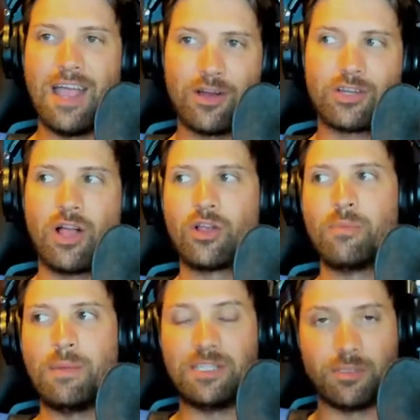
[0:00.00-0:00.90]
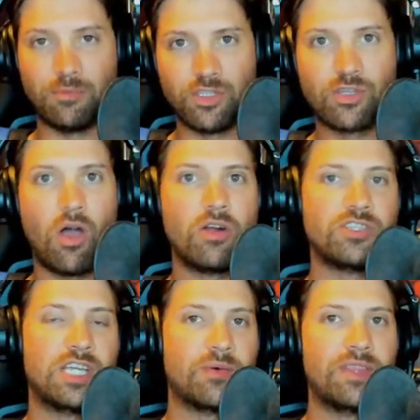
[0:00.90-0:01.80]
color, maybe some
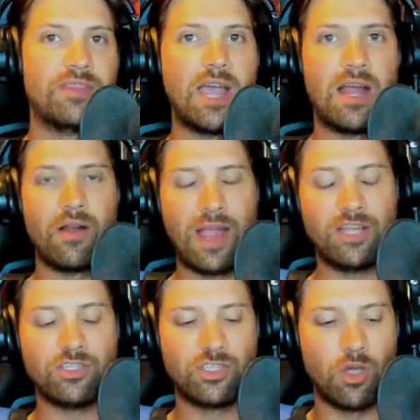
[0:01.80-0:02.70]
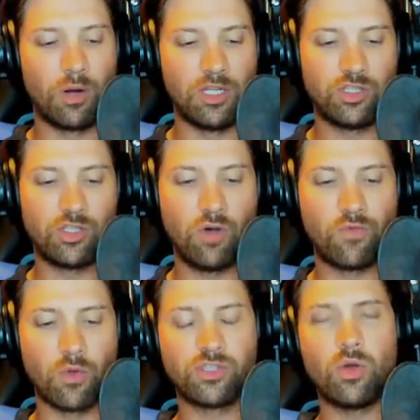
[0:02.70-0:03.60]
scars here and there, and so on and so
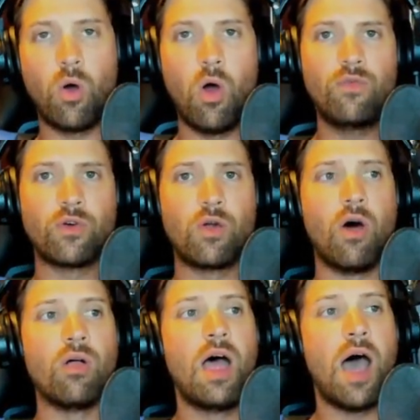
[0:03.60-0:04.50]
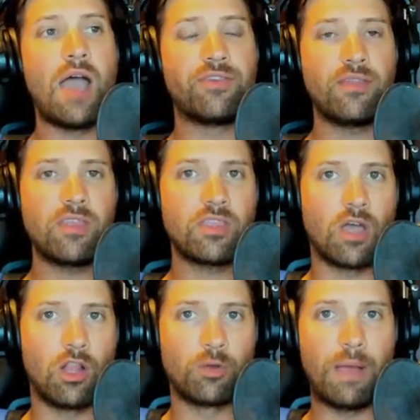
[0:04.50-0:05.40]
forth. So overall, I thought that the
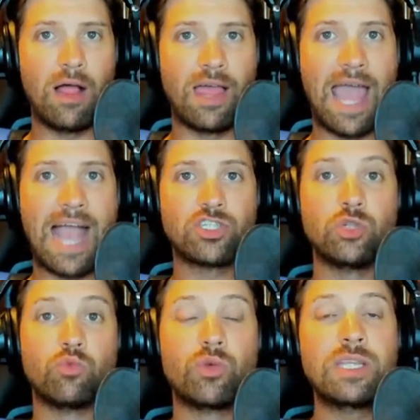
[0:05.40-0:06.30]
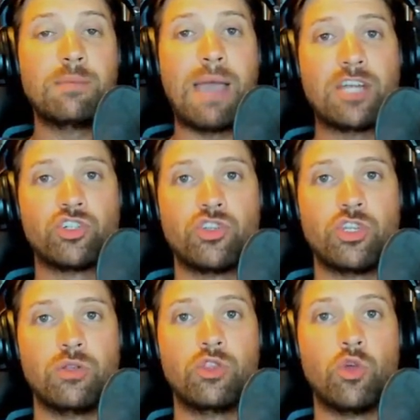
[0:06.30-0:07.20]
color palette actually really matched
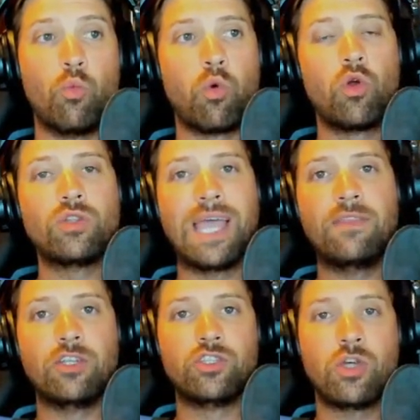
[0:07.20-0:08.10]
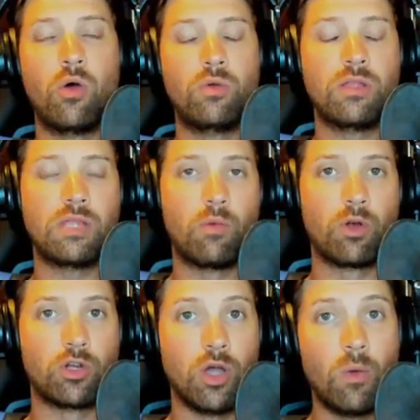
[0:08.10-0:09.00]
the world and the tone that they were
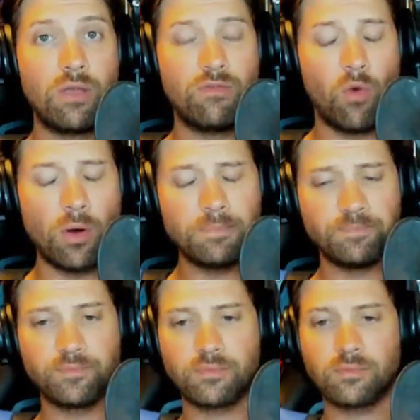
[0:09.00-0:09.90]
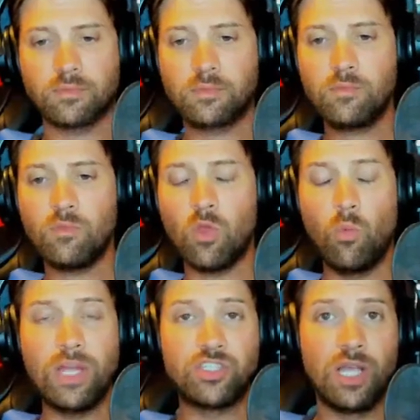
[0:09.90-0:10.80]
going for,
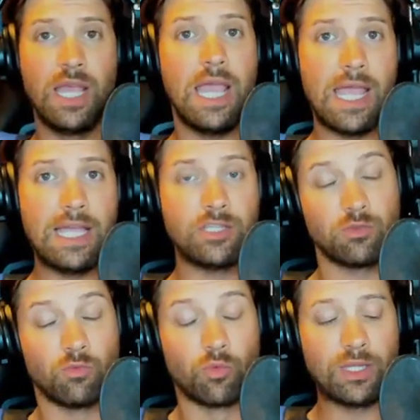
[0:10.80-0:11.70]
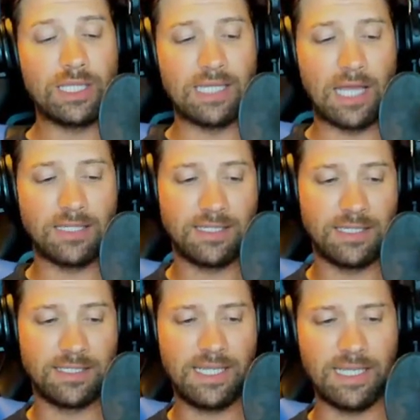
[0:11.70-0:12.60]
which is really nice
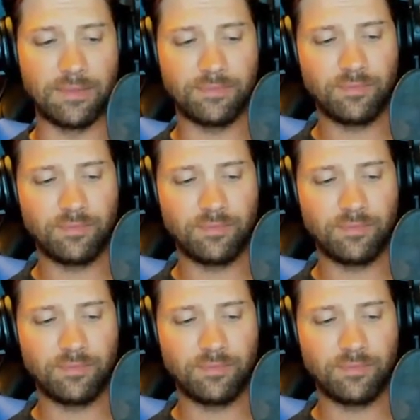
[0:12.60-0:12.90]
to see.